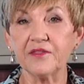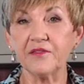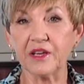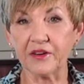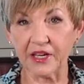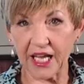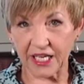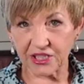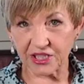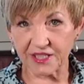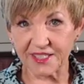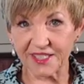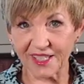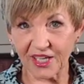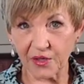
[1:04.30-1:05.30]
the
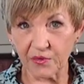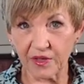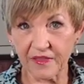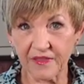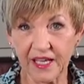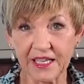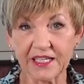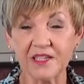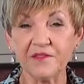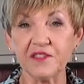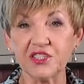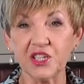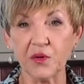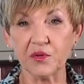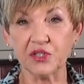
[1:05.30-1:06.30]
variations that go with that if you
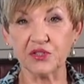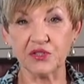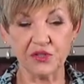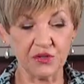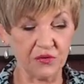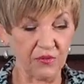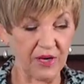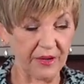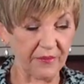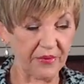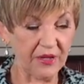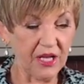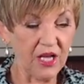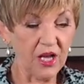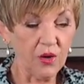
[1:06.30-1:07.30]
don't want to do the rump.
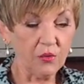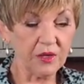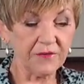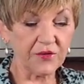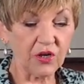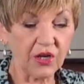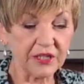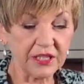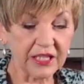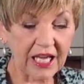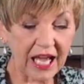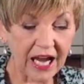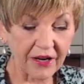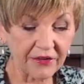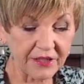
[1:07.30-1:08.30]
We've got
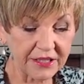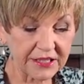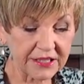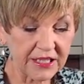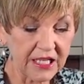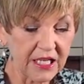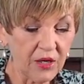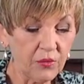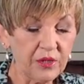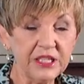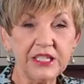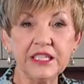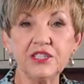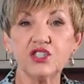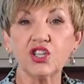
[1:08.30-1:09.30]
carrot. We
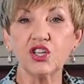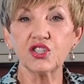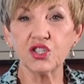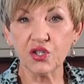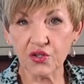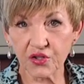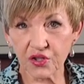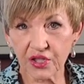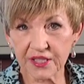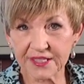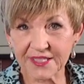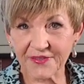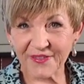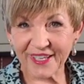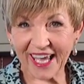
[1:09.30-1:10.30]
need 2/3
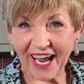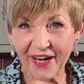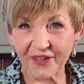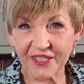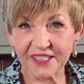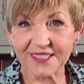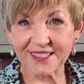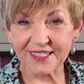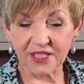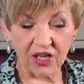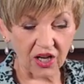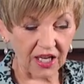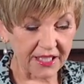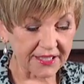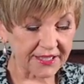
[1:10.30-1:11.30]
of carrot
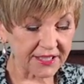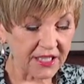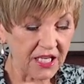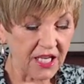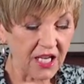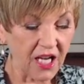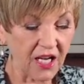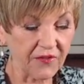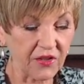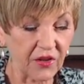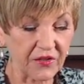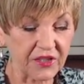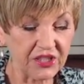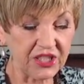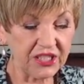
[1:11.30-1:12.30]
sliced. I've
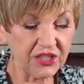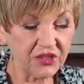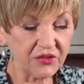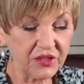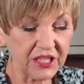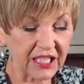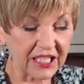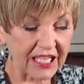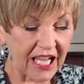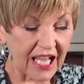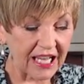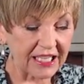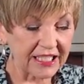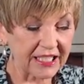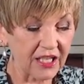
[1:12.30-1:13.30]
got the ginger and the
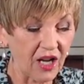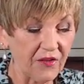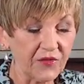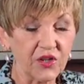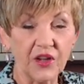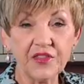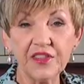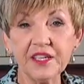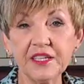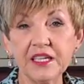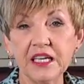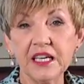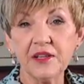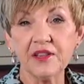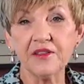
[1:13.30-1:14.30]
garlic. I've got the
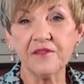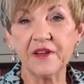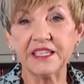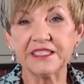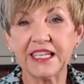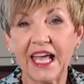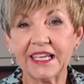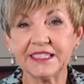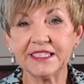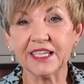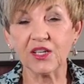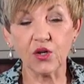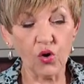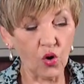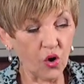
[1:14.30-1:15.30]

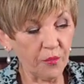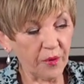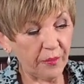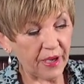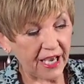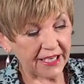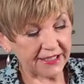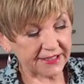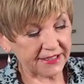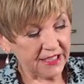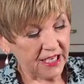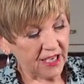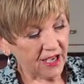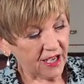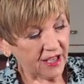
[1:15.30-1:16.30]
fantastic korma paste,
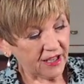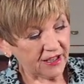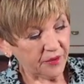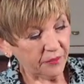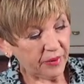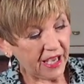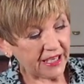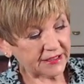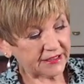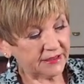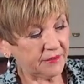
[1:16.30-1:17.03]
the patex,